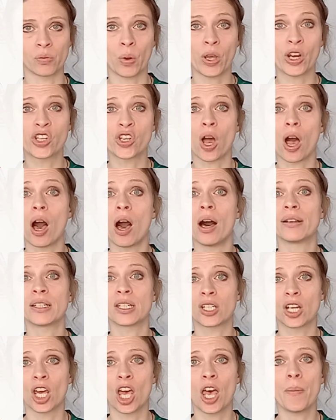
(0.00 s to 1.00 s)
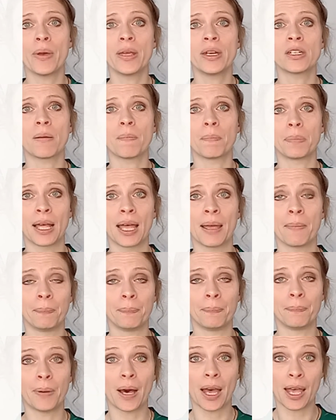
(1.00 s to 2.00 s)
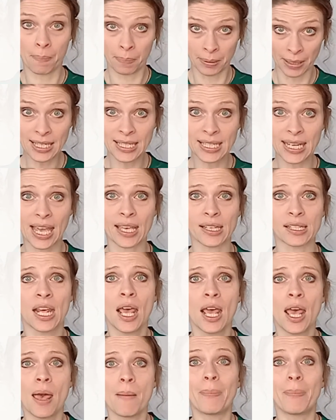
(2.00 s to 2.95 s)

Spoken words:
which are determined by a blood test,